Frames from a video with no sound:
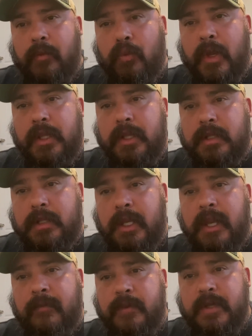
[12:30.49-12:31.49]
win this to
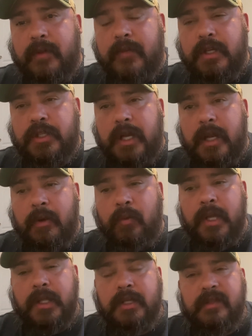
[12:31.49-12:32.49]
give himself a shot at
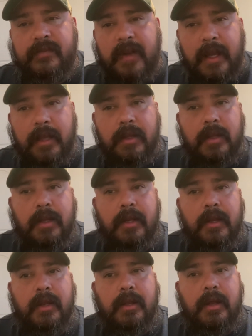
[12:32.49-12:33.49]
winning this fight,
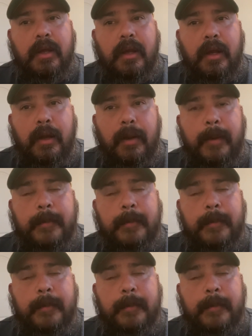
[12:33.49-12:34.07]
uh,